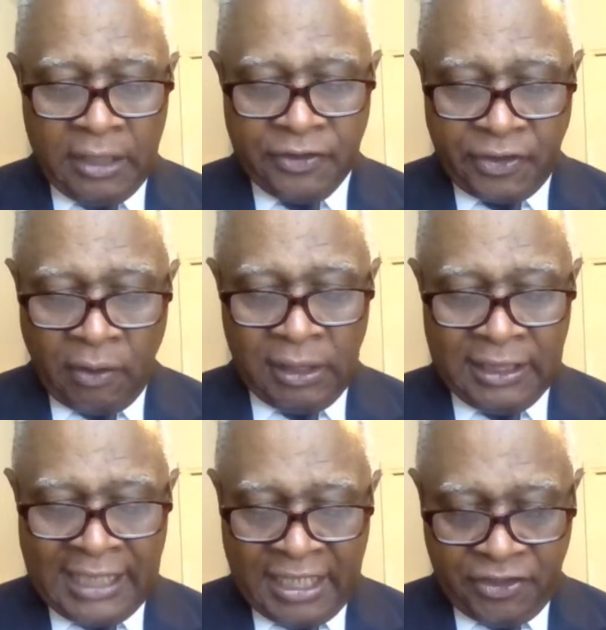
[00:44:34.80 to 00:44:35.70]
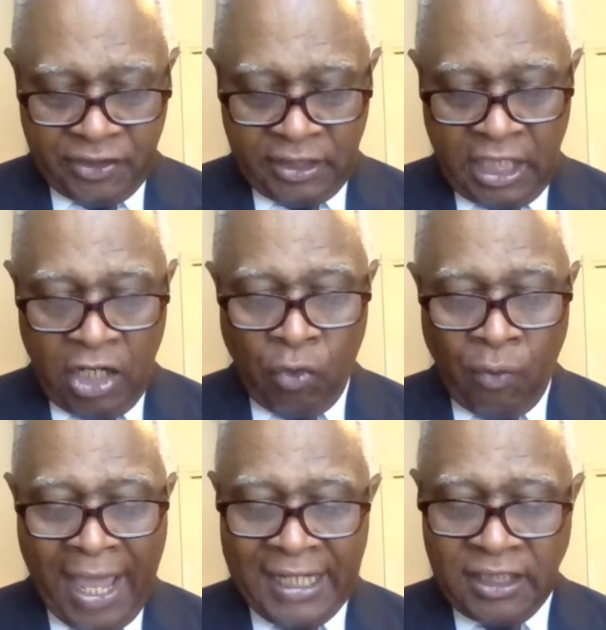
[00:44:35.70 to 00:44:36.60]
sterilization.
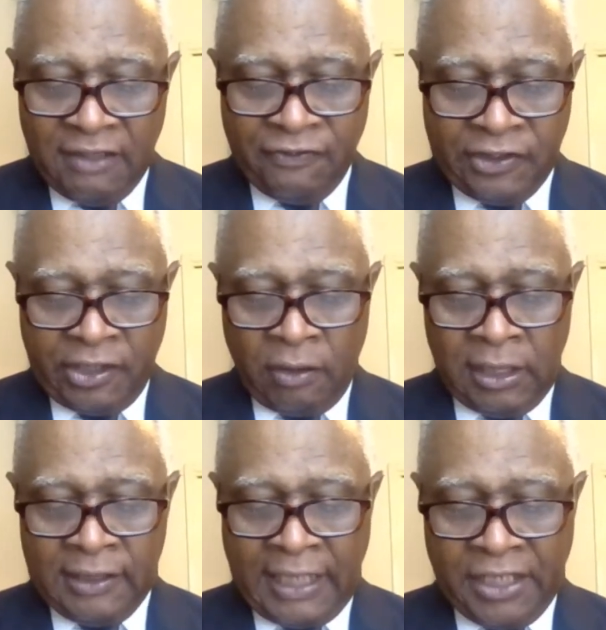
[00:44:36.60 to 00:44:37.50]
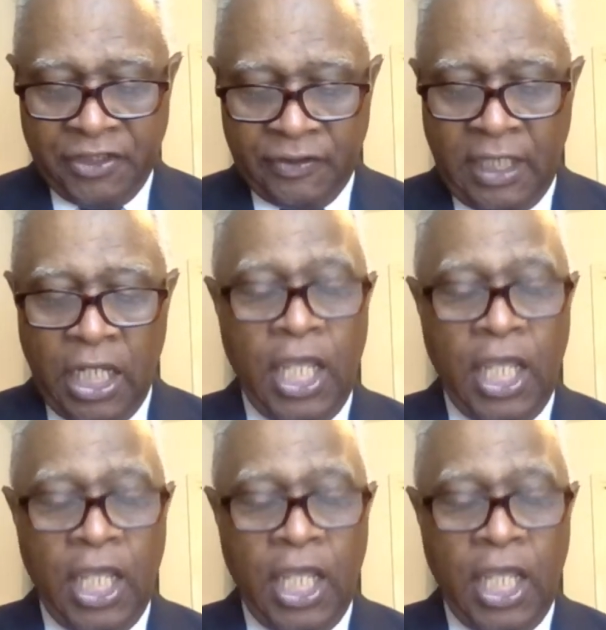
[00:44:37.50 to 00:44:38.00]
Irradiative sterilization.